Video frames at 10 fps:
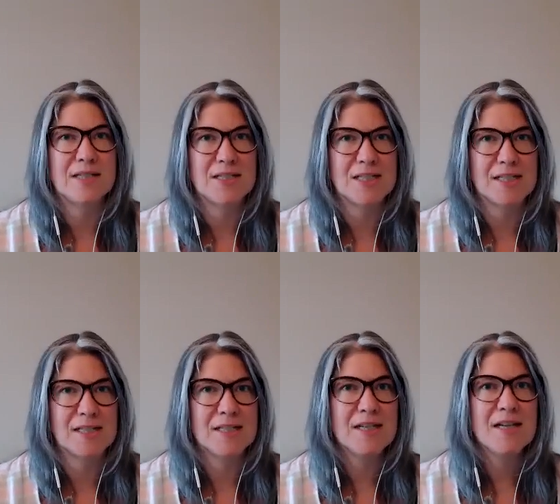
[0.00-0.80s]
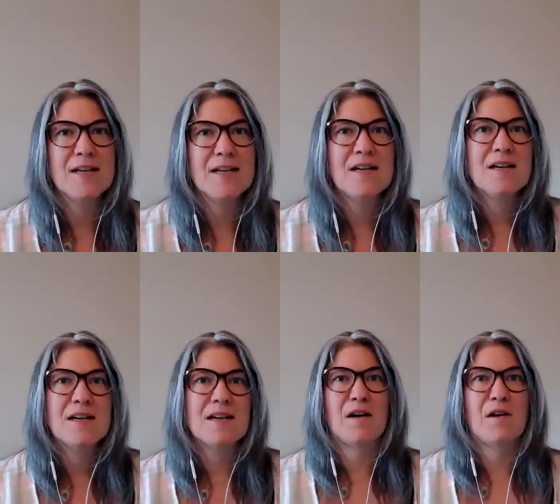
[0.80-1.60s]
Ching,
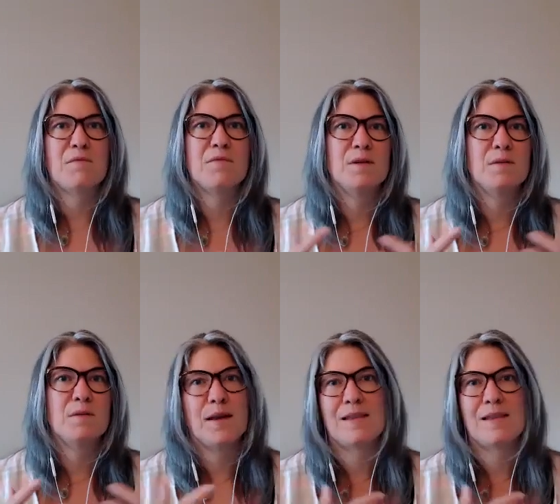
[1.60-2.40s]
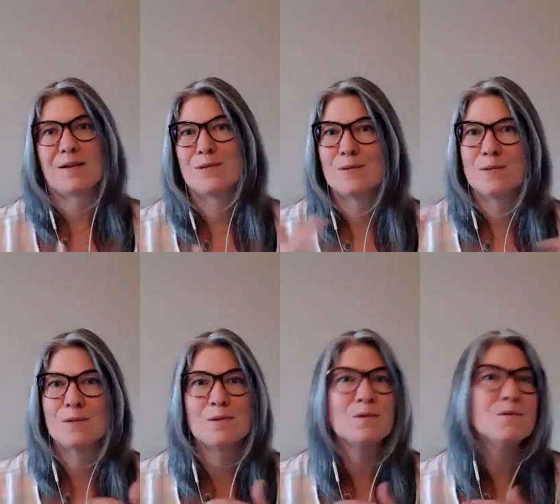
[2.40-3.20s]
written by Lao
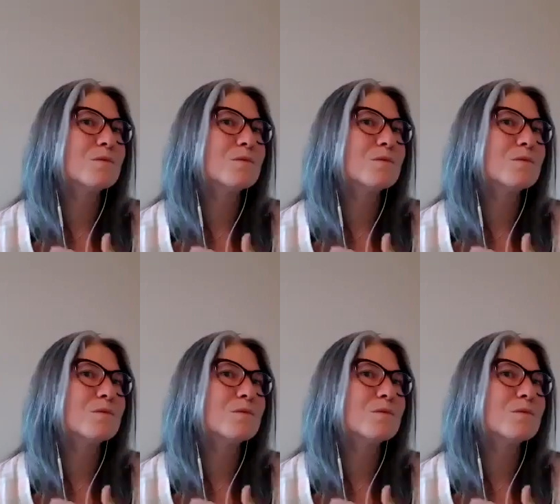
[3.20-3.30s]
Tzu